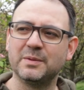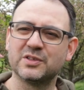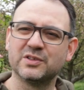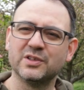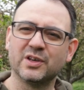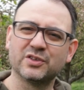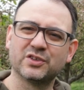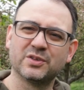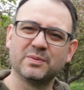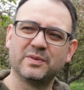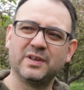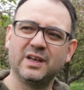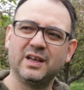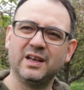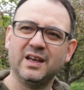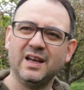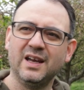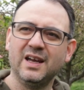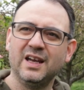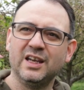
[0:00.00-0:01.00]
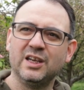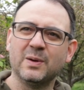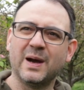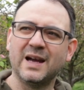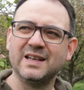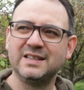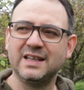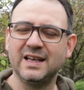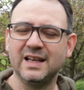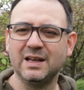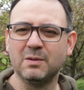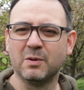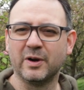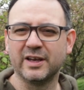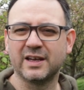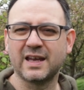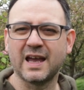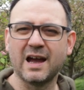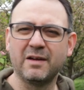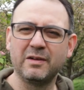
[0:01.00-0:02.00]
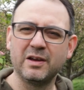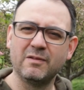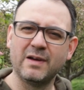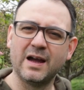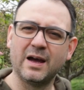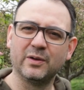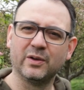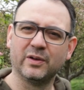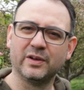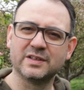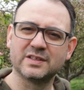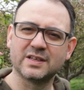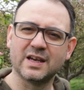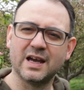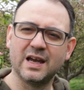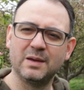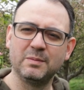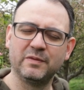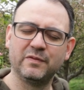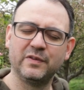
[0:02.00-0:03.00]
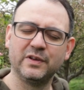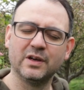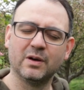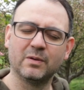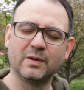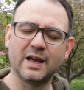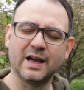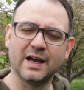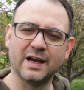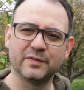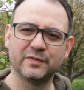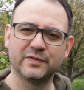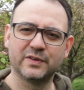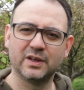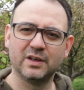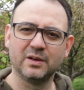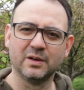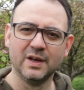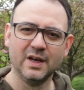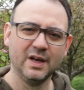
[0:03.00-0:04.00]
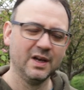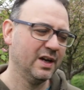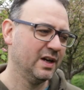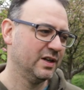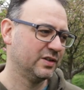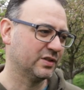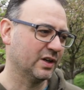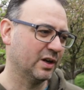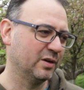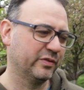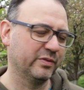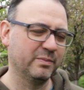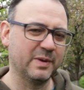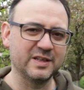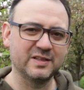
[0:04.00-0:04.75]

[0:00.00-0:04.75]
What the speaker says: It's not something you ideally want to carry around all the time if you don't have to. So for